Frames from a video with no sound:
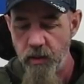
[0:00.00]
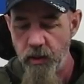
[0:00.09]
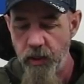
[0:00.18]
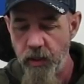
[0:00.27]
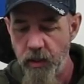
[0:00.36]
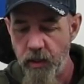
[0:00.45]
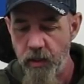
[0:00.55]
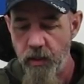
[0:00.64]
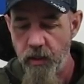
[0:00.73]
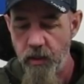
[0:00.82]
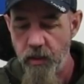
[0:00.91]

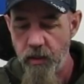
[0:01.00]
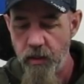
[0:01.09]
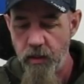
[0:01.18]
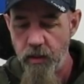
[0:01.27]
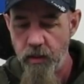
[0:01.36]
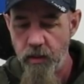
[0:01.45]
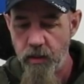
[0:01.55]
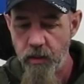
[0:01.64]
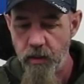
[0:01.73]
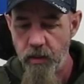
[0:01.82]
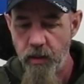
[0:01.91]

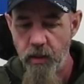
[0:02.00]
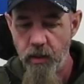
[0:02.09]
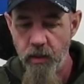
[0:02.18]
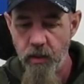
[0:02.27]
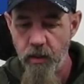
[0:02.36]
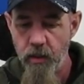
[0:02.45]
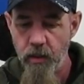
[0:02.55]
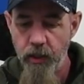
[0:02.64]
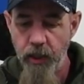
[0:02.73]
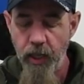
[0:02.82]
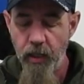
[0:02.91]

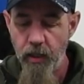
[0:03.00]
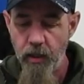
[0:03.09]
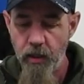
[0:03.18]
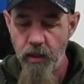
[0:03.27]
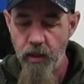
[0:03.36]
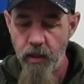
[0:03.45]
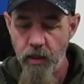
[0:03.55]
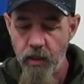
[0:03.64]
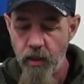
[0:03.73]
This person isn't speaking.